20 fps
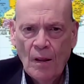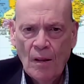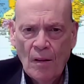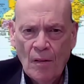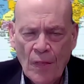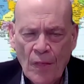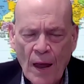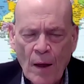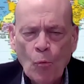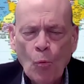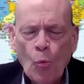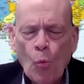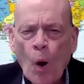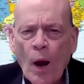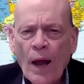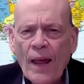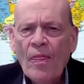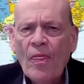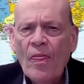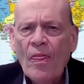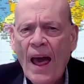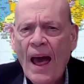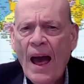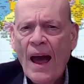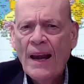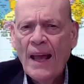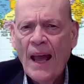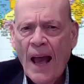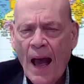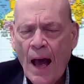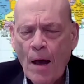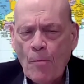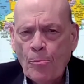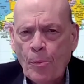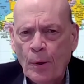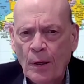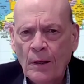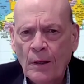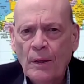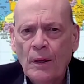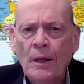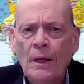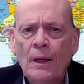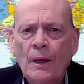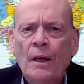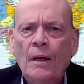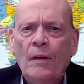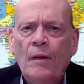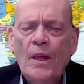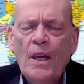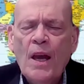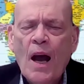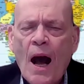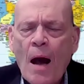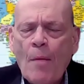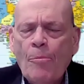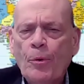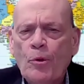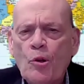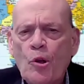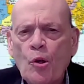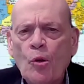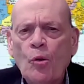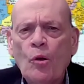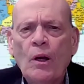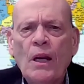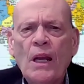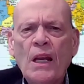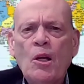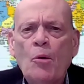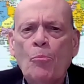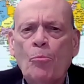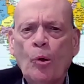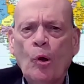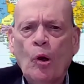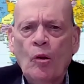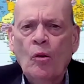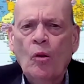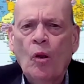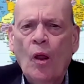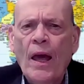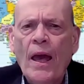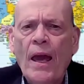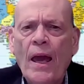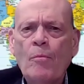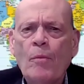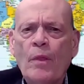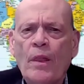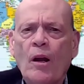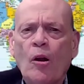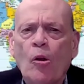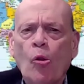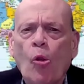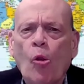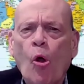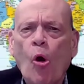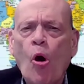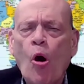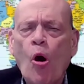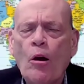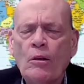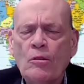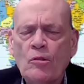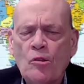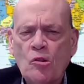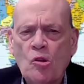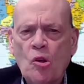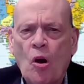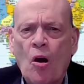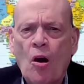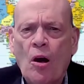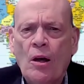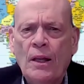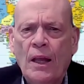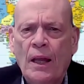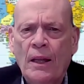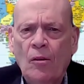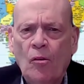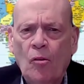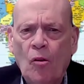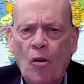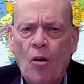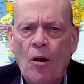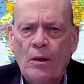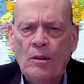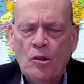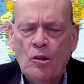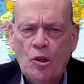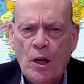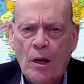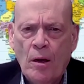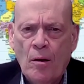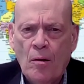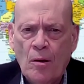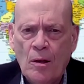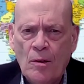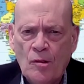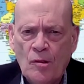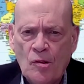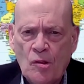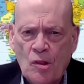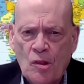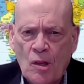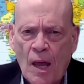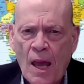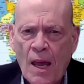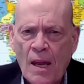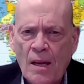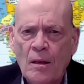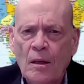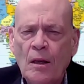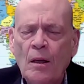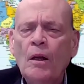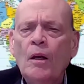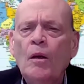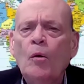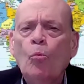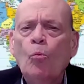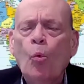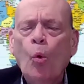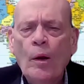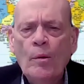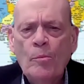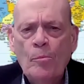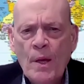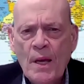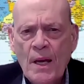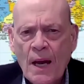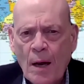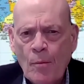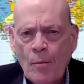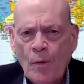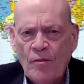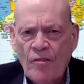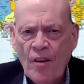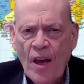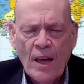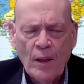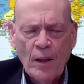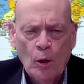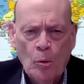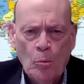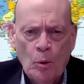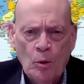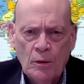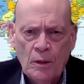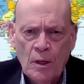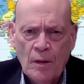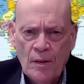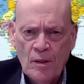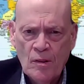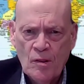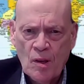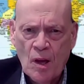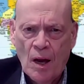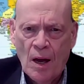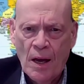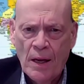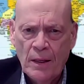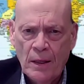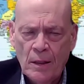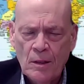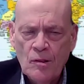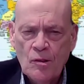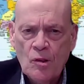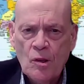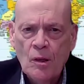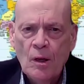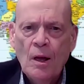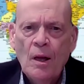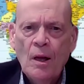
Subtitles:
that when that happened, the opportunity to proclaim their long-sought and long-cherished state would become available to the Zionists.